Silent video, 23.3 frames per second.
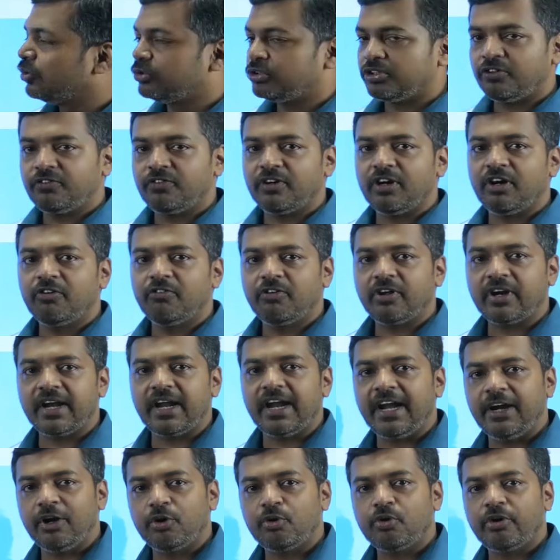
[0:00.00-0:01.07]
use of our
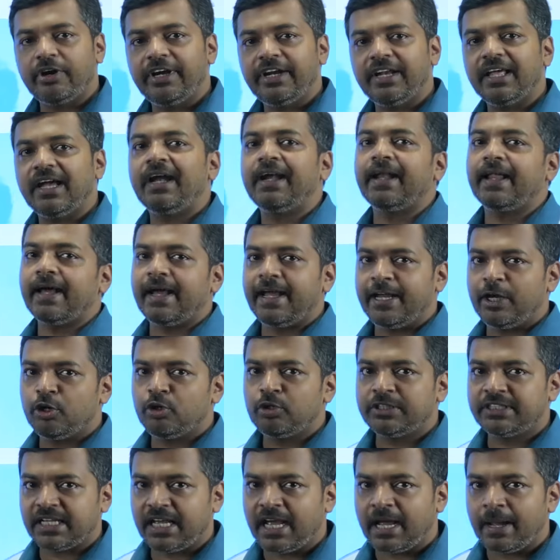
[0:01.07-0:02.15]
Android and
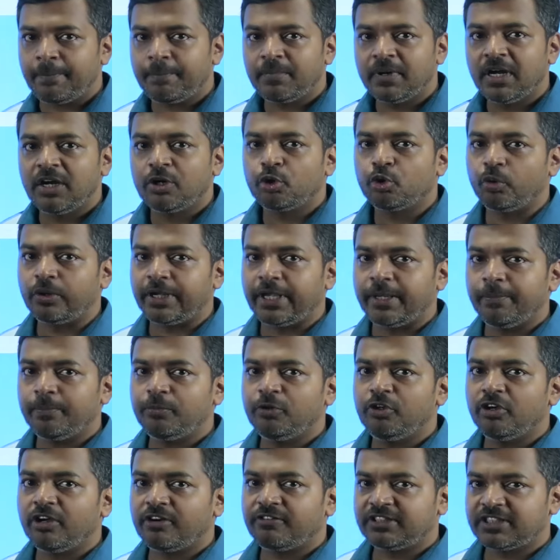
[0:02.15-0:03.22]
iOS app to keep
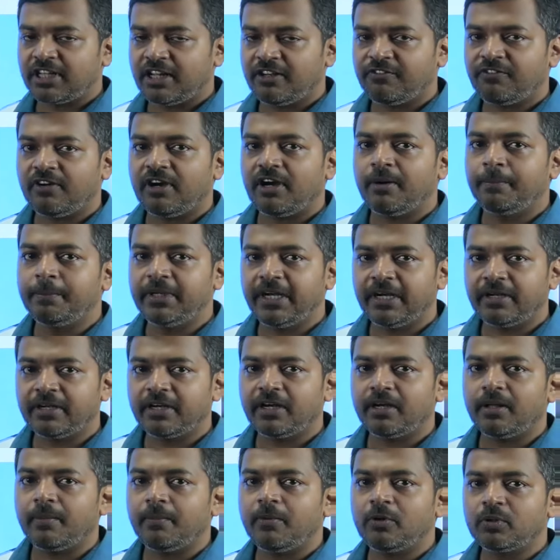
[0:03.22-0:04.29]
yourself
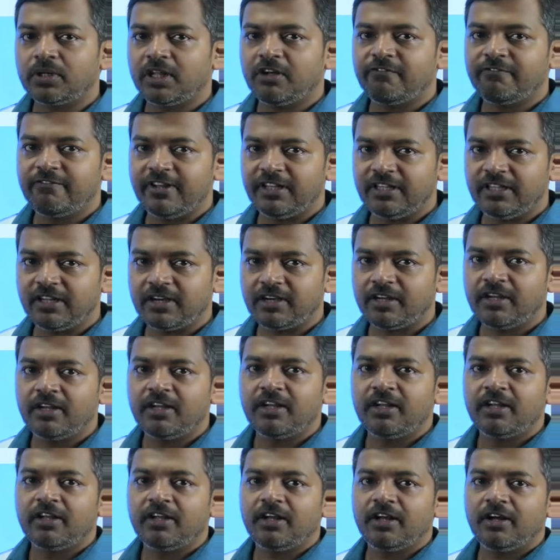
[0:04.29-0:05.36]
updated about the weather
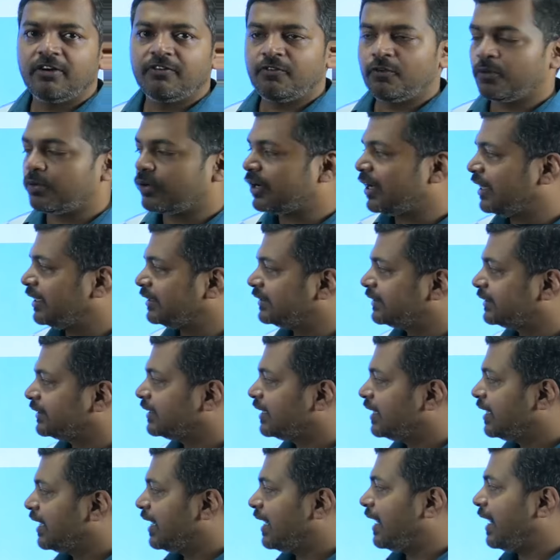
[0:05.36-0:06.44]
forecasts,
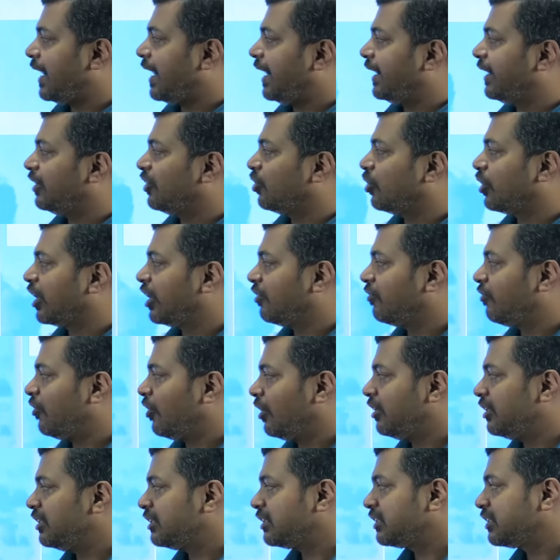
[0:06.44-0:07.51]
and you can
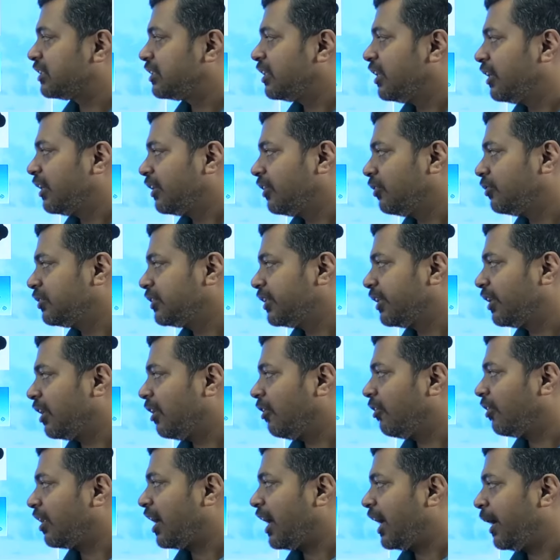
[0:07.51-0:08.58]
follow us using
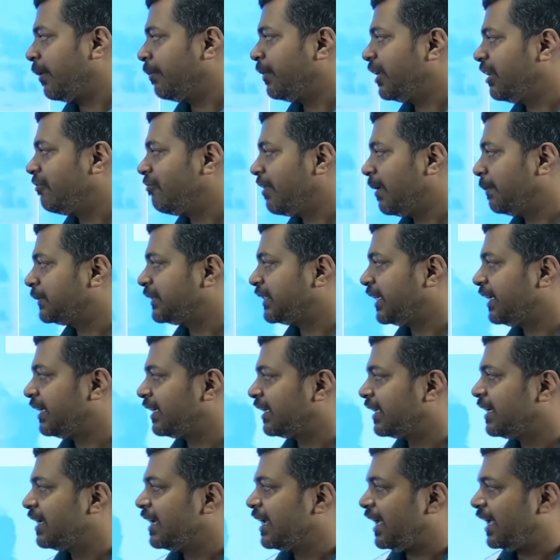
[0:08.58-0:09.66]
our IMD website
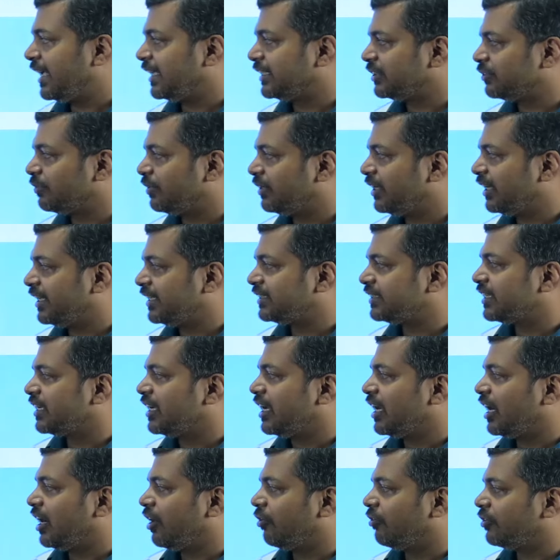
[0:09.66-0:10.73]
as well as
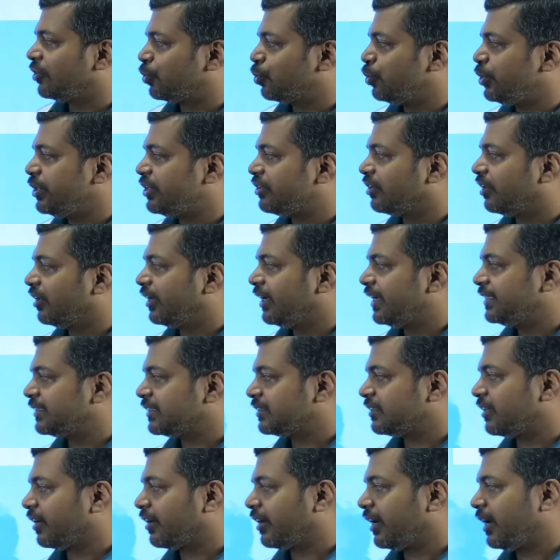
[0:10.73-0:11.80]
our Twitter,
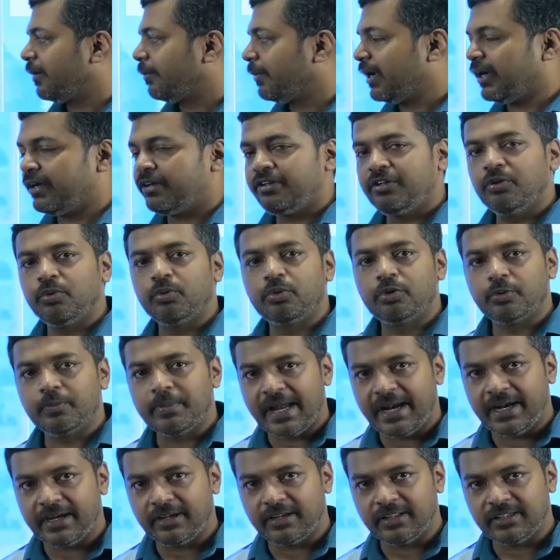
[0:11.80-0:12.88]
Instagram and YouTube
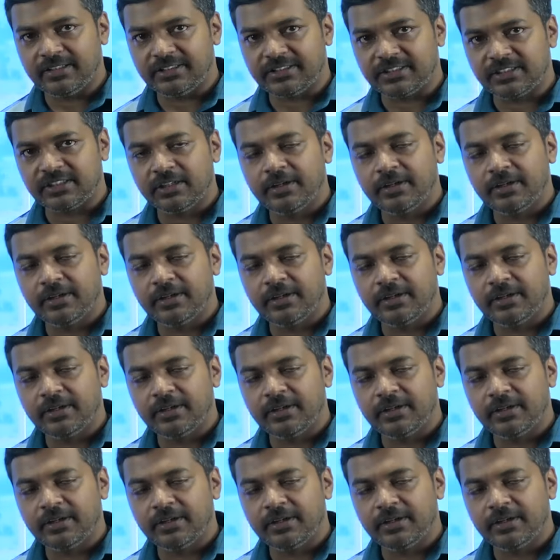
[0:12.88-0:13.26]
handles.